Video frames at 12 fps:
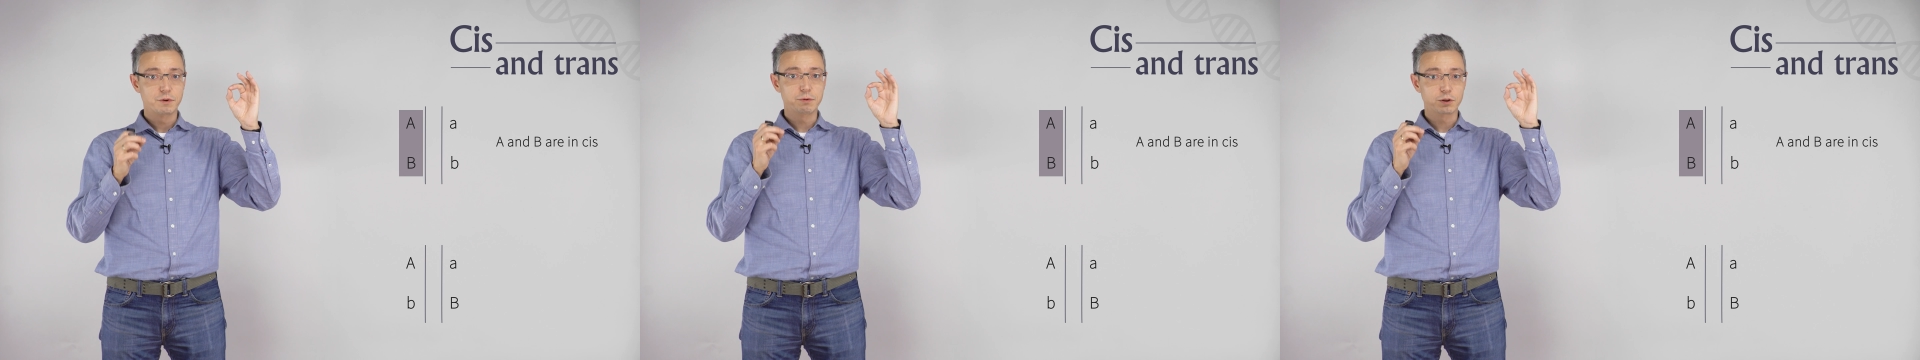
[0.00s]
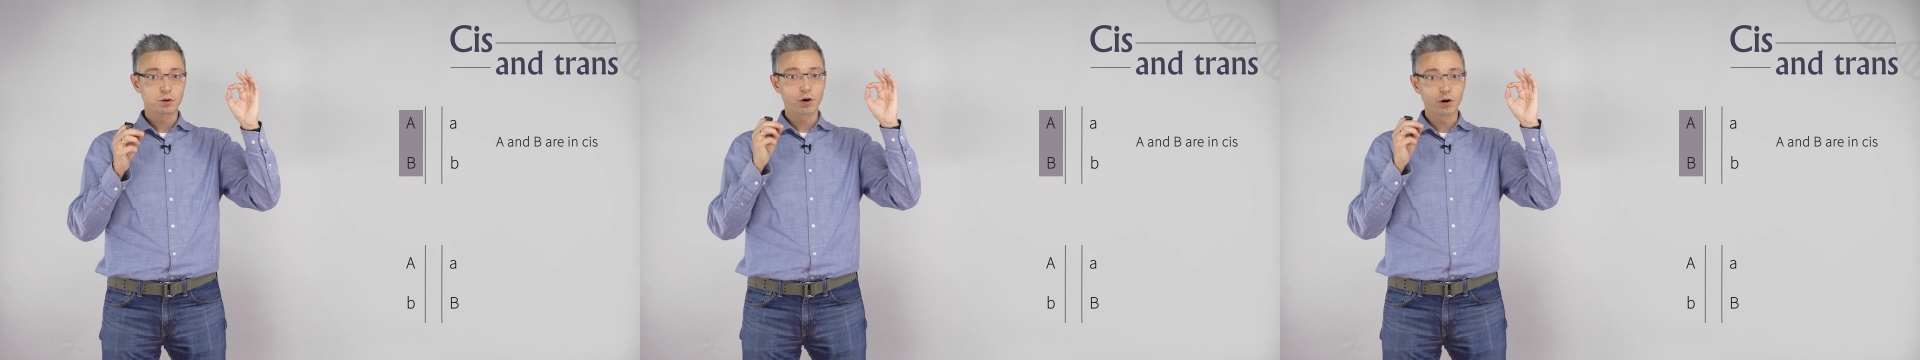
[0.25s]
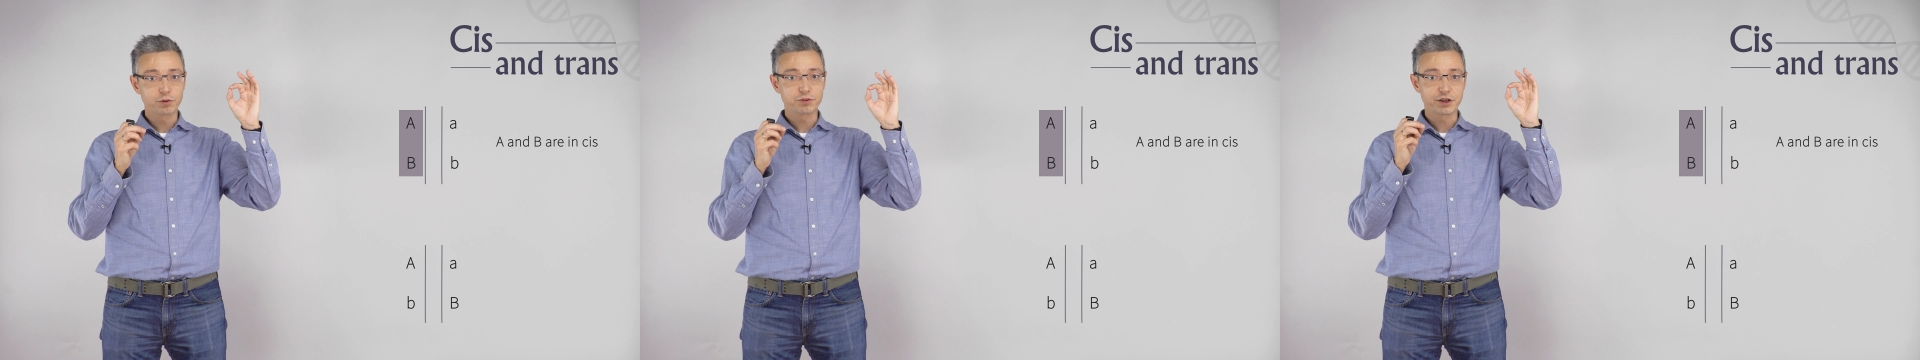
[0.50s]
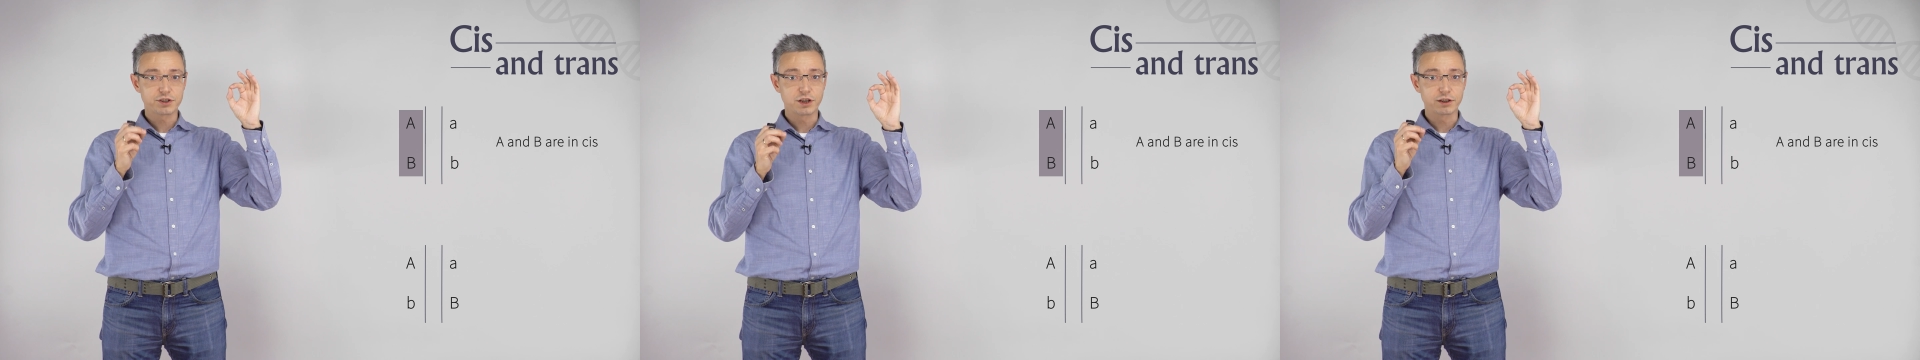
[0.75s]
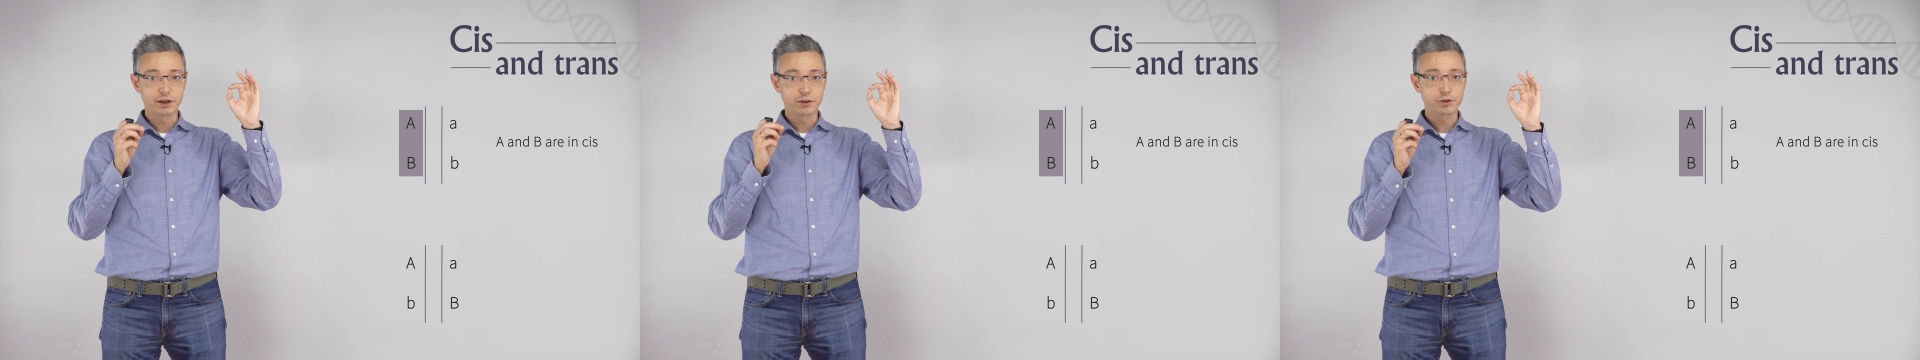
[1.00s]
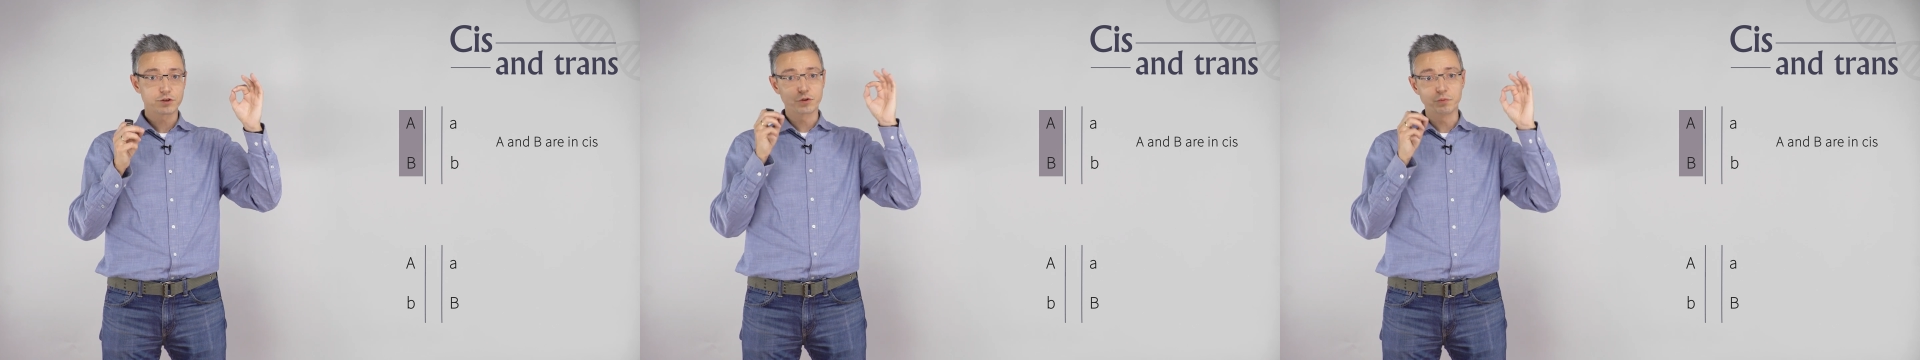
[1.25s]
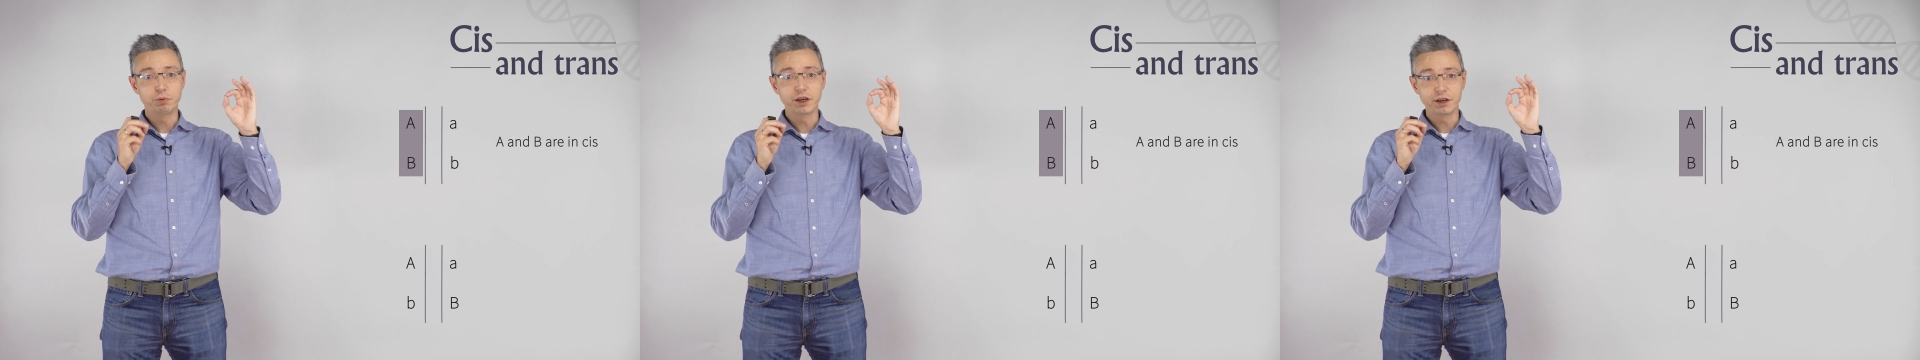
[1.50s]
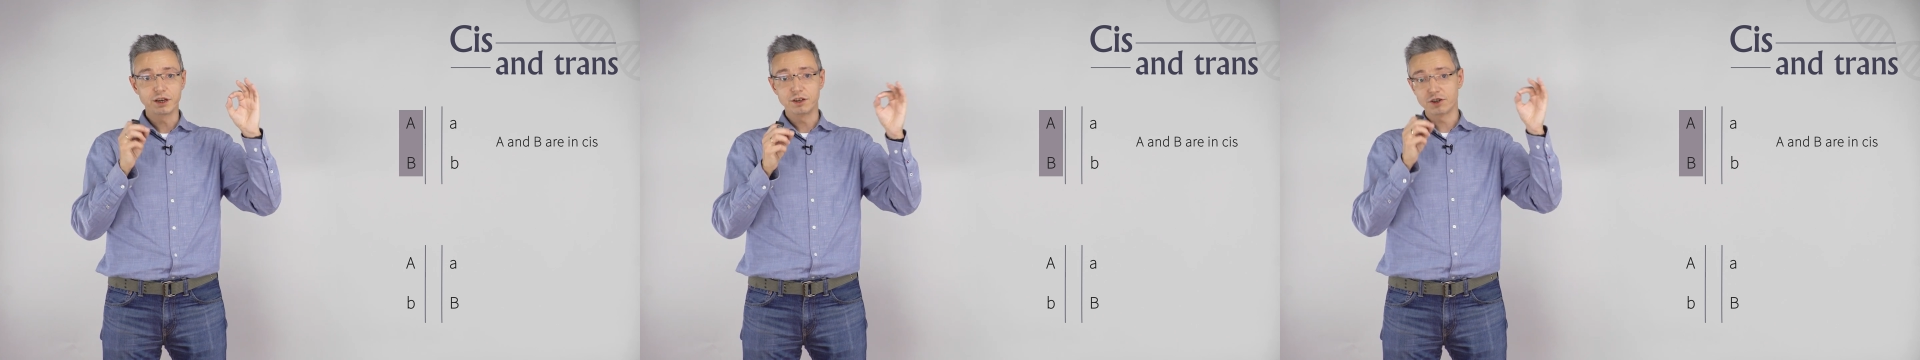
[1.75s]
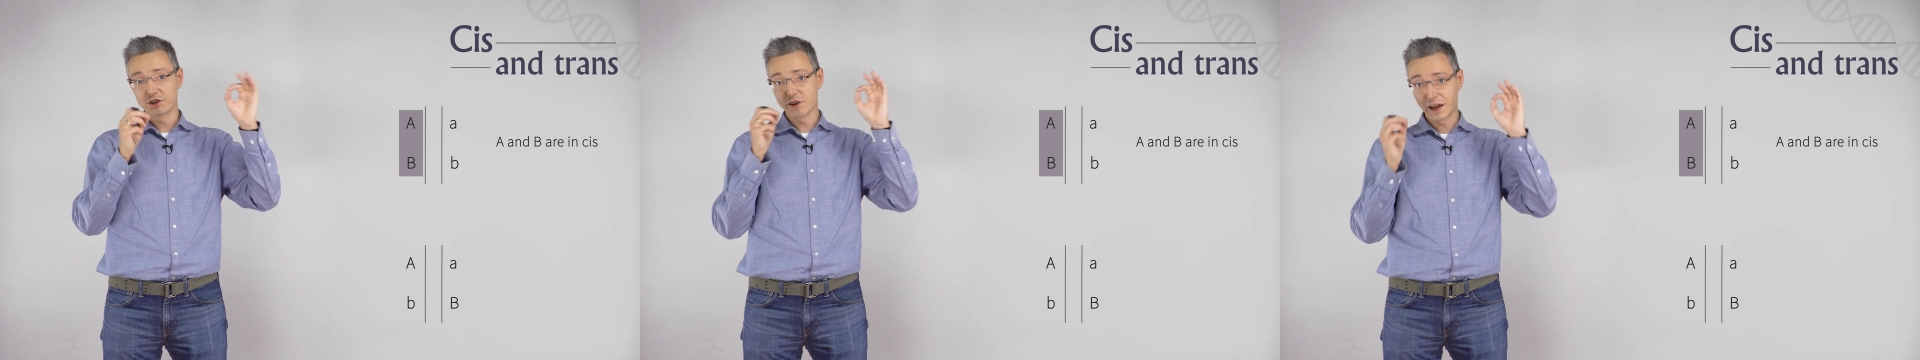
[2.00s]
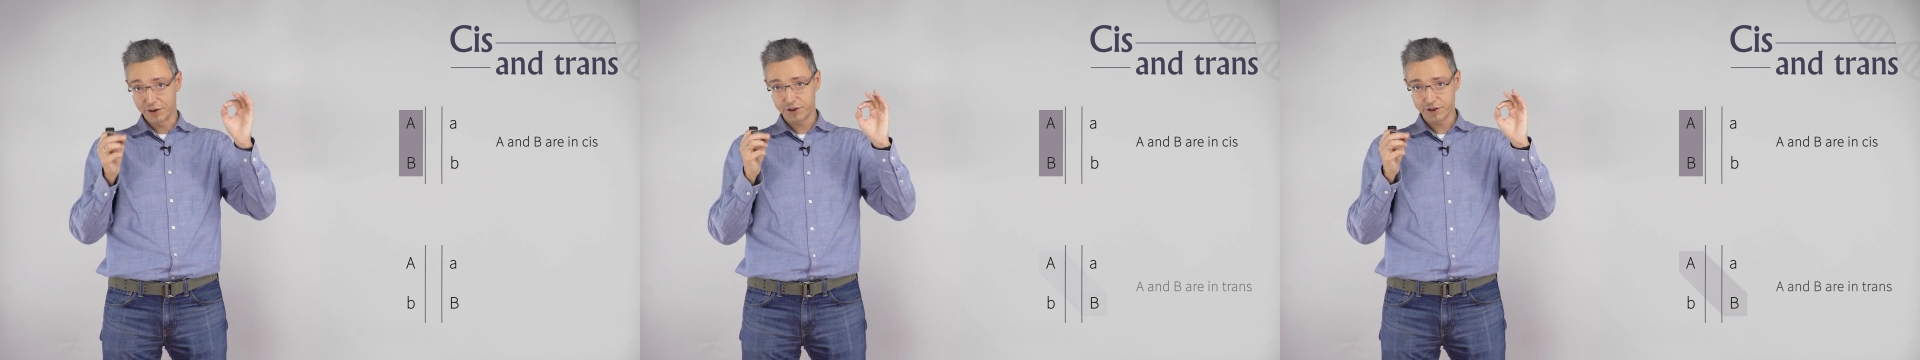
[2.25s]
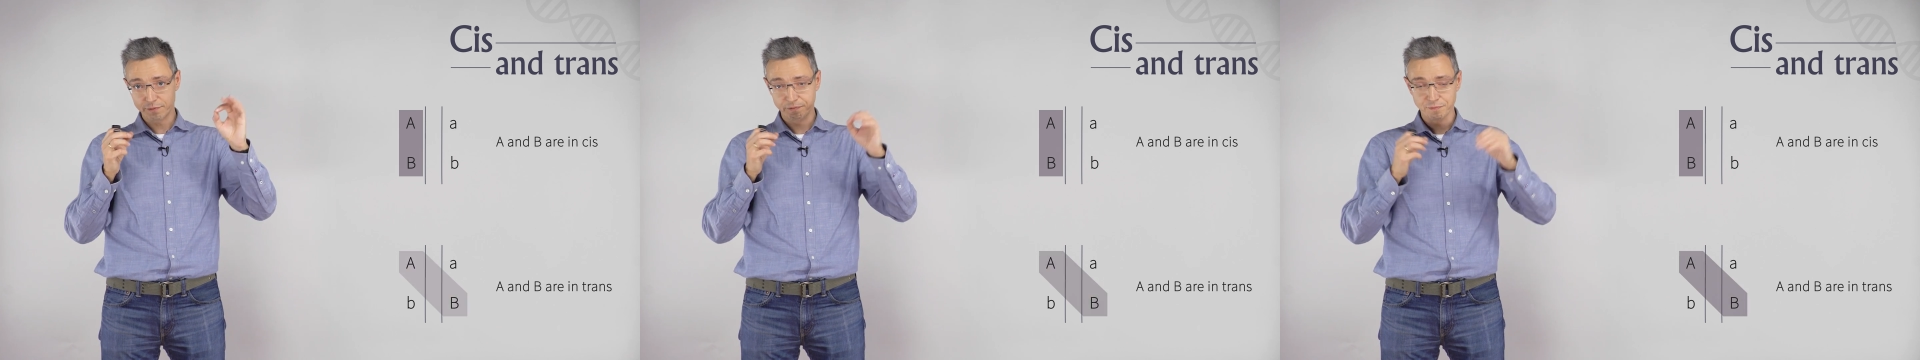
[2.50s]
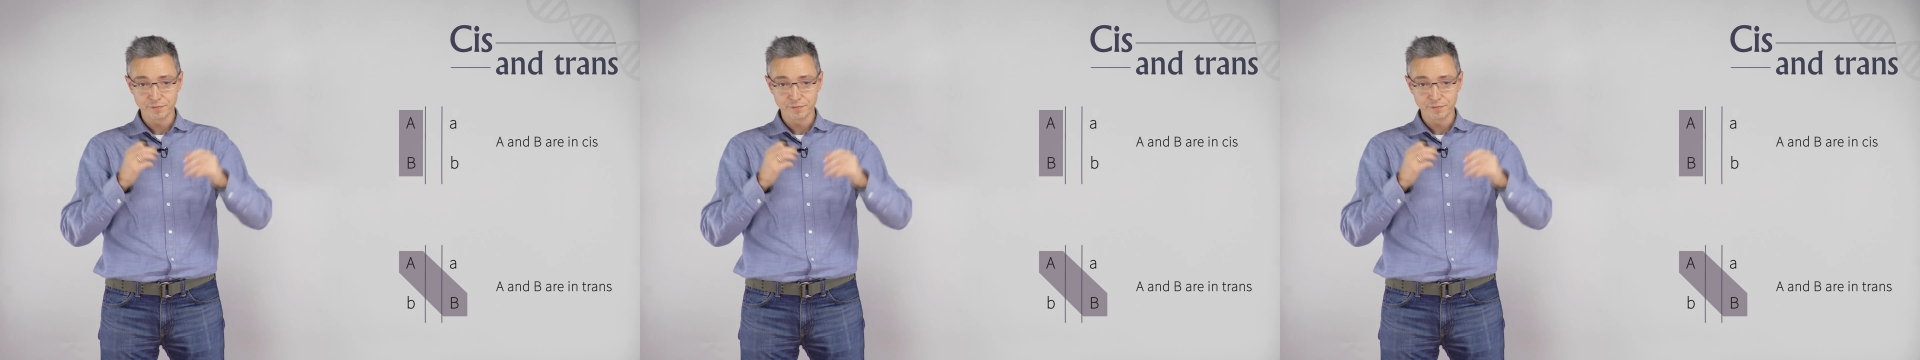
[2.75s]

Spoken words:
we will call these alleles to be in trans.